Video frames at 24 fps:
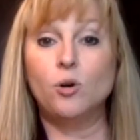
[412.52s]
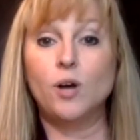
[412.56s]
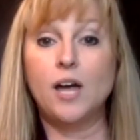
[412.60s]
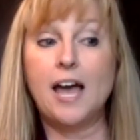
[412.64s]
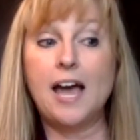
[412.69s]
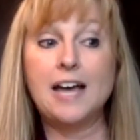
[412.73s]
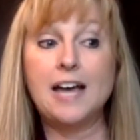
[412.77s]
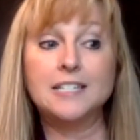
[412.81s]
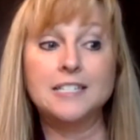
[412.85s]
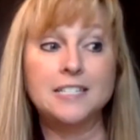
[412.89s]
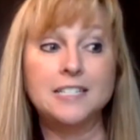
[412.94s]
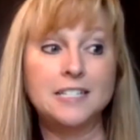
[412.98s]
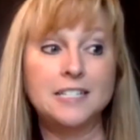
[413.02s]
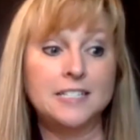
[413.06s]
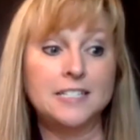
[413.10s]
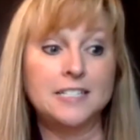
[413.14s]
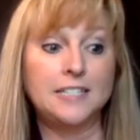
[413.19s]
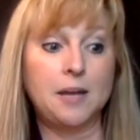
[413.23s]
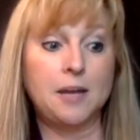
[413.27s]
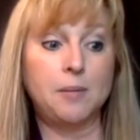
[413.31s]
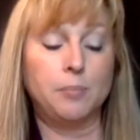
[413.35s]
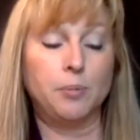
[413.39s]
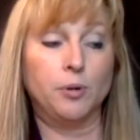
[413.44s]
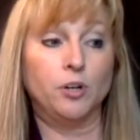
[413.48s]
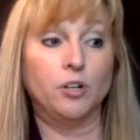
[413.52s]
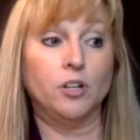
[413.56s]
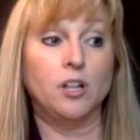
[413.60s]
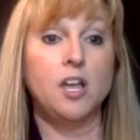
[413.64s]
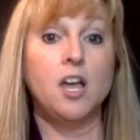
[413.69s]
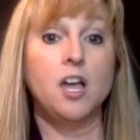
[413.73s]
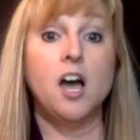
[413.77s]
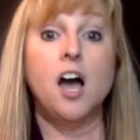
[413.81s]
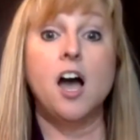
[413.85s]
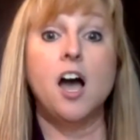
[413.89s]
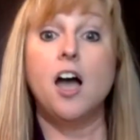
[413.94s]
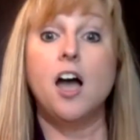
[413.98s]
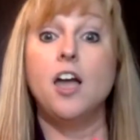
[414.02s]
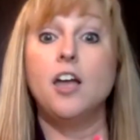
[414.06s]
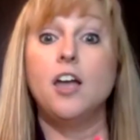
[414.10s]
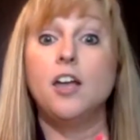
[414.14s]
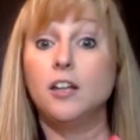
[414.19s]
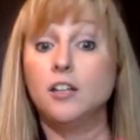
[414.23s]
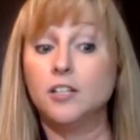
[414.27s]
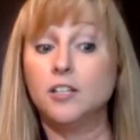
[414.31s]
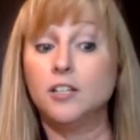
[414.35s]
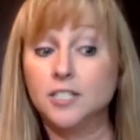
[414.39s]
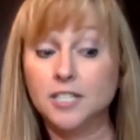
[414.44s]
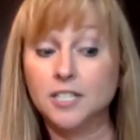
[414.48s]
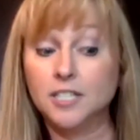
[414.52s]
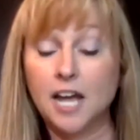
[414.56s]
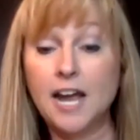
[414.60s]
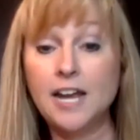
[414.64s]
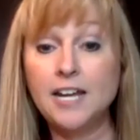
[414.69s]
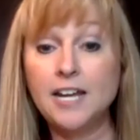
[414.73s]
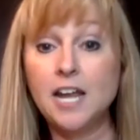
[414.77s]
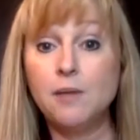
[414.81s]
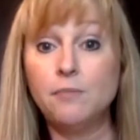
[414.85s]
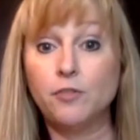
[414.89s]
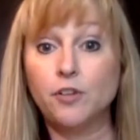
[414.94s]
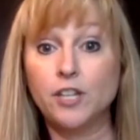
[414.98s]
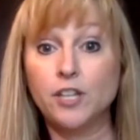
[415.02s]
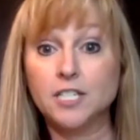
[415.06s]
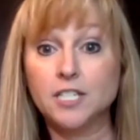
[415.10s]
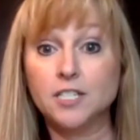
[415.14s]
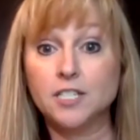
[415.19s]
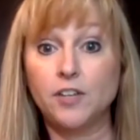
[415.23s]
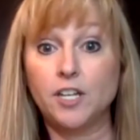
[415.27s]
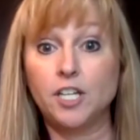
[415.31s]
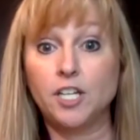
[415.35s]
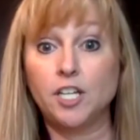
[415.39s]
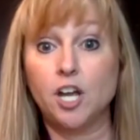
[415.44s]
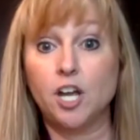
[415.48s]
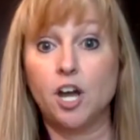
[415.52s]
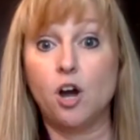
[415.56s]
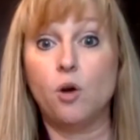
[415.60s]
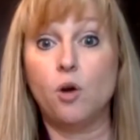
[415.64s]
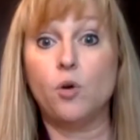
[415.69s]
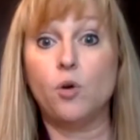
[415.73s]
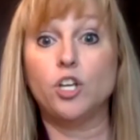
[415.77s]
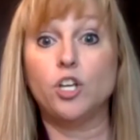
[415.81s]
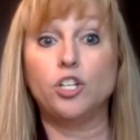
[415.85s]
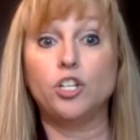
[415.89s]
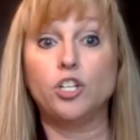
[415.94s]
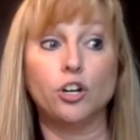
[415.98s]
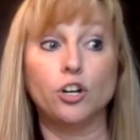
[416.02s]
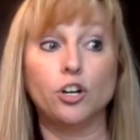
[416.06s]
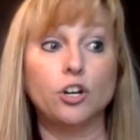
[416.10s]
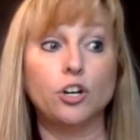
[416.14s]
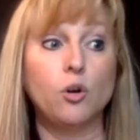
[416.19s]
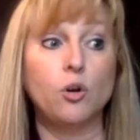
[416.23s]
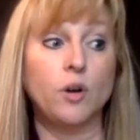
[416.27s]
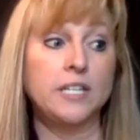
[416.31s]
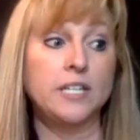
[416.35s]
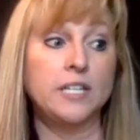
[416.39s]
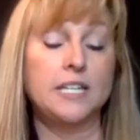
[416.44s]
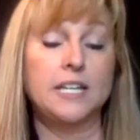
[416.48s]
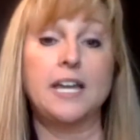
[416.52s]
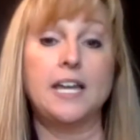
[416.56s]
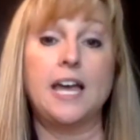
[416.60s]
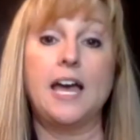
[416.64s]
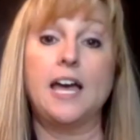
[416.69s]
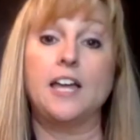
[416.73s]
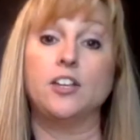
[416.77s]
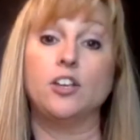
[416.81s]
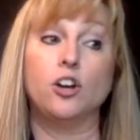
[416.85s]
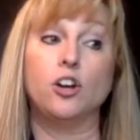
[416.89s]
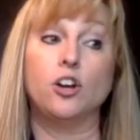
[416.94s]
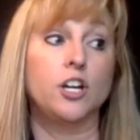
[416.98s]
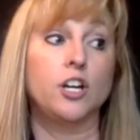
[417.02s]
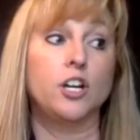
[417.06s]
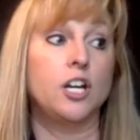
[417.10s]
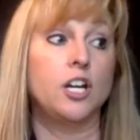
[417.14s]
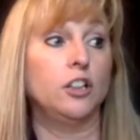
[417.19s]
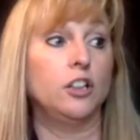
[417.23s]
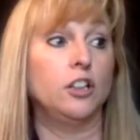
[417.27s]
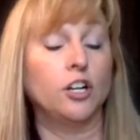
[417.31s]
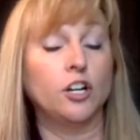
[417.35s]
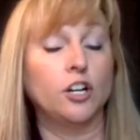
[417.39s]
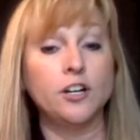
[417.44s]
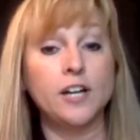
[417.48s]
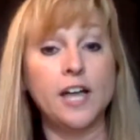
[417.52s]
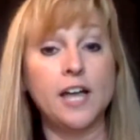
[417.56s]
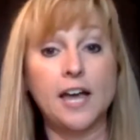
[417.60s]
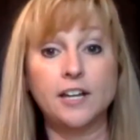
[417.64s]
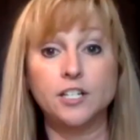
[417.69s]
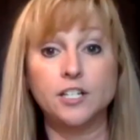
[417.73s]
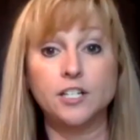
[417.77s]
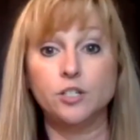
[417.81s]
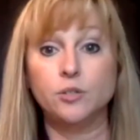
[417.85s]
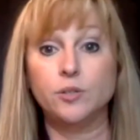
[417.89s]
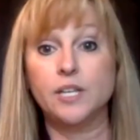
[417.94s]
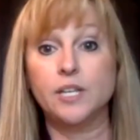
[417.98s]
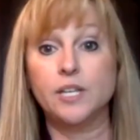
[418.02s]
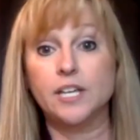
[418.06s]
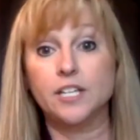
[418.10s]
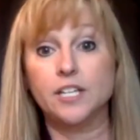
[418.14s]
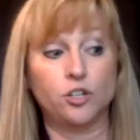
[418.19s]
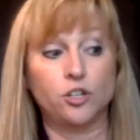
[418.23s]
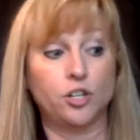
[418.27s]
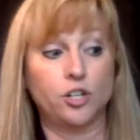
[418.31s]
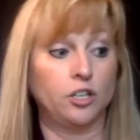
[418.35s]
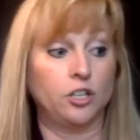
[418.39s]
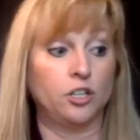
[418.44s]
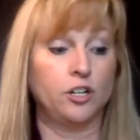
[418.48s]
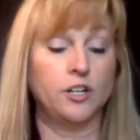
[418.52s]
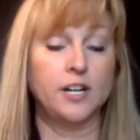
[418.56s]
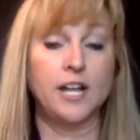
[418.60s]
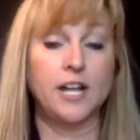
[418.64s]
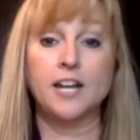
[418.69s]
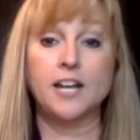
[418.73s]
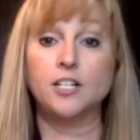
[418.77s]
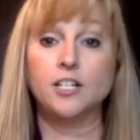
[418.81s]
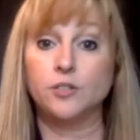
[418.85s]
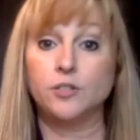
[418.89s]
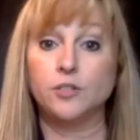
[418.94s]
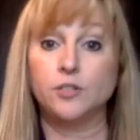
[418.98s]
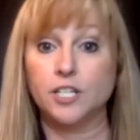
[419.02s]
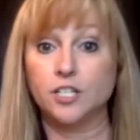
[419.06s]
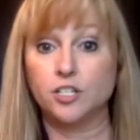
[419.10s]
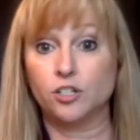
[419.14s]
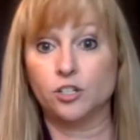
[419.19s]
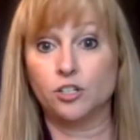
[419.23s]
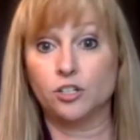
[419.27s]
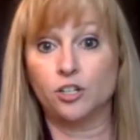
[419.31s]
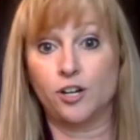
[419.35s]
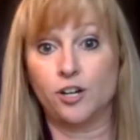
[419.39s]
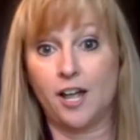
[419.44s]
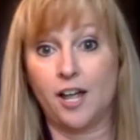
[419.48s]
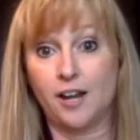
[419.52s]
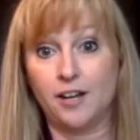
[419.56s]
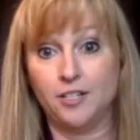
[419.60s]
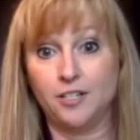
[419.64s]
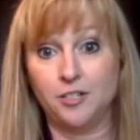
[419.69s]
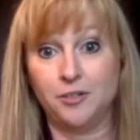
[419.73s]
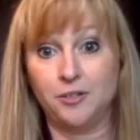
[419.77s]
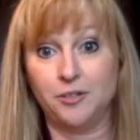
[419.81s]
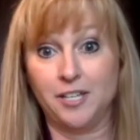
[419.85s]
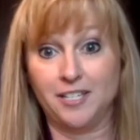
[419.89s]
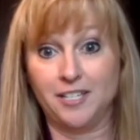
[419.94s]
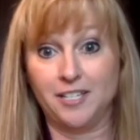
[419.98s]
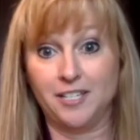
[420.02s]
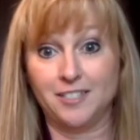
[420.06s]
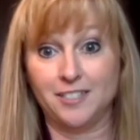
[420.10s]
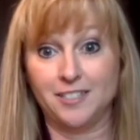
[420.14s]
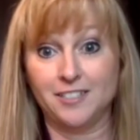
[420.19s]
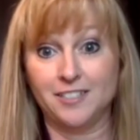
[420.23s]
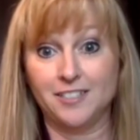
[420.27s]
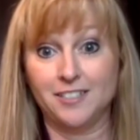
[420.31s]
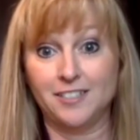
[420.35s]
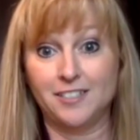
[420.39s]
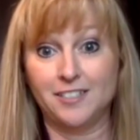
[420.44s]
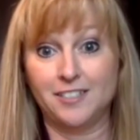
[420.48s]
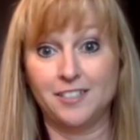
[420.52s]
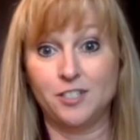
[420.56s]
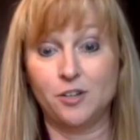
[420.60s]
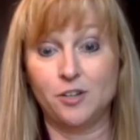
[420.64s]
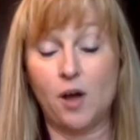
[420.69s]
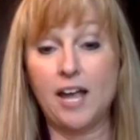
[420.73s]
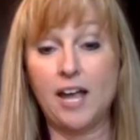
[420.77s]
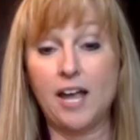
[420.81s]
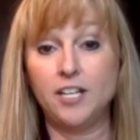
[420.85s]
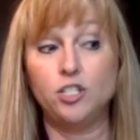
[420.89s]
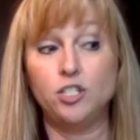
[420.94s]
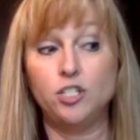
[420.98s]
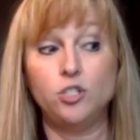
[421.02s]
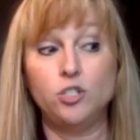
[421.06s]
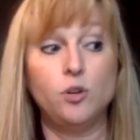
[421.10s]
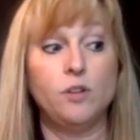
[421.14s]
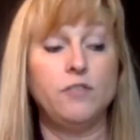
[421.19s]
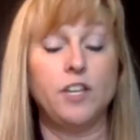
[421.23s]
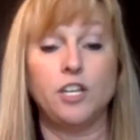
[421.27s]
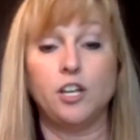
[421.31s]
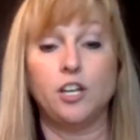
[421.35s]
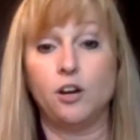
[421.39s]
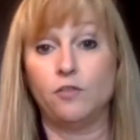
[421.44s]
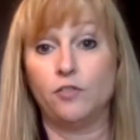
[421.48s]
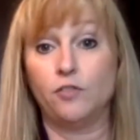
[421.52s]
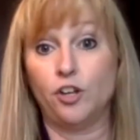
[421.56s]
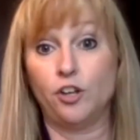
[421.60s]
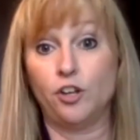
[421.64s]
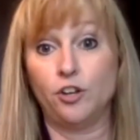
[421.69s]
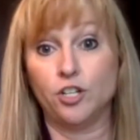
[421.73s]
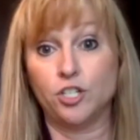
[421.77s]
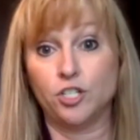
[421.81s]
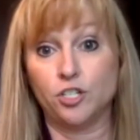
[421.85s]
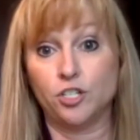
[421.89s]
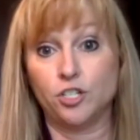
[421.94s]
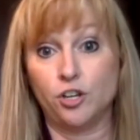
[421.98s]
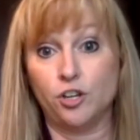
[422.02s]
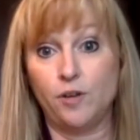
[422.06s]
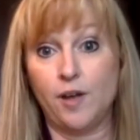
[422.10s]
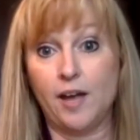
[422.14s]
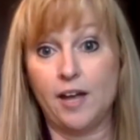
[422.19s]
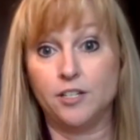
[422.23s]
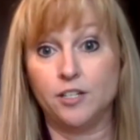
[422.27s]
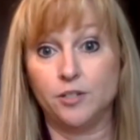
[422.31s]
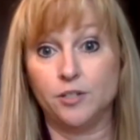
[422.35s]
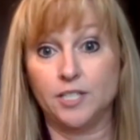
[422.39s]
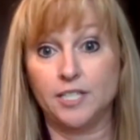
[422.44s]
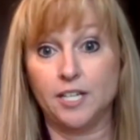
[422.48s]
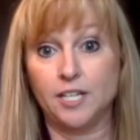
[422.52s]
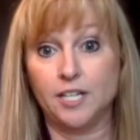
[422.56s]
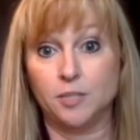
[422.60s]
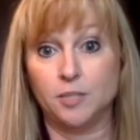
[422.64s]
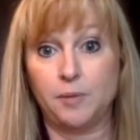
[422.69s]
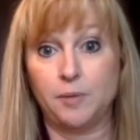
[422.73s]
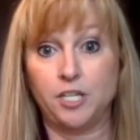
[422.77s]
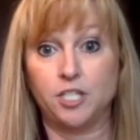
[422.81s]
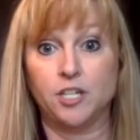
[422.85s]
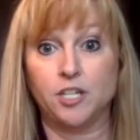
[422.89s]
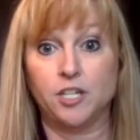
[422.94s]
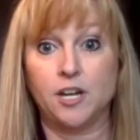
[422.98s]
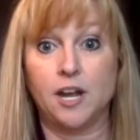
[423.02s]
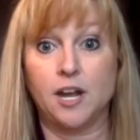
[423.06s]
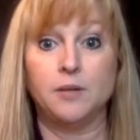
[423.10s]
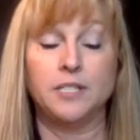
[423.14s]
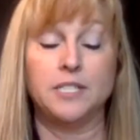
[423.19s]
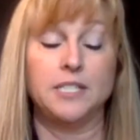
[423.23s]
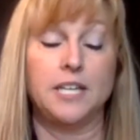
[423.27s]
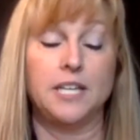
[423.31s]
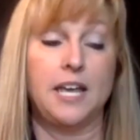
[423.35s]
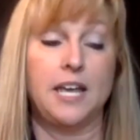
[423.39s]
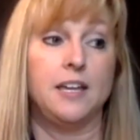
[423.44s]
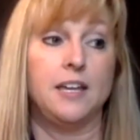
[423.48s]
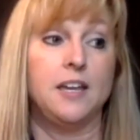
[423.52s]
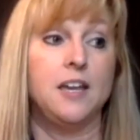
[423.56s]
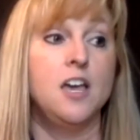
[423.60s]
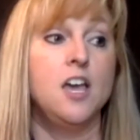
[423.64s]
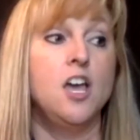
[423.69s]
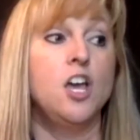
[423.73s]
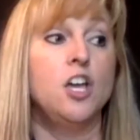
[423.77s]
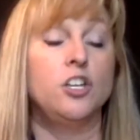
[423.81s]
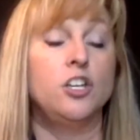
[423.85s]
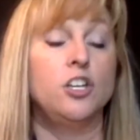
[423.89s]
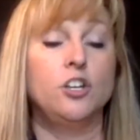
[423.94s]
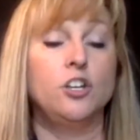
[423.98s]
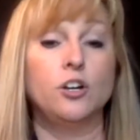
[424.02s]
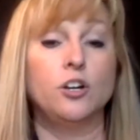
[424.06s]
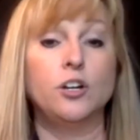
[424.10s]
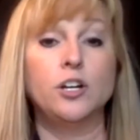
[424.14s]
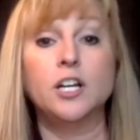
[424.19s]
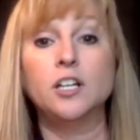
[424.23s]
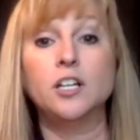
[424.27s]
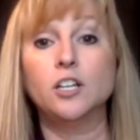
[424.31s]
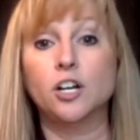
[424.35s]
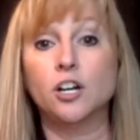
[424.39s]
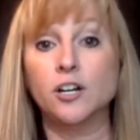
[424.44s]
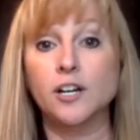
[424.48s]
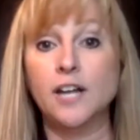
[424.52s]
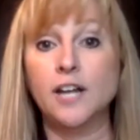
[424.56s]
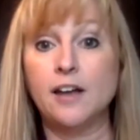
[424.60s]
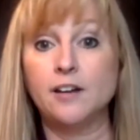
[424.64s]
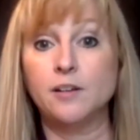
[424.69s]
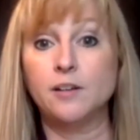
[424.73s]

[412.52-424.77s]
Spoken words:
sign up for this video, you're going to learn how to do this, you're going to learn how to do this, you're going to learn how to do this. So I could do a video for you to show you how to do a sales page. And I would say, you're going to learn how to put in your call to action. You're going to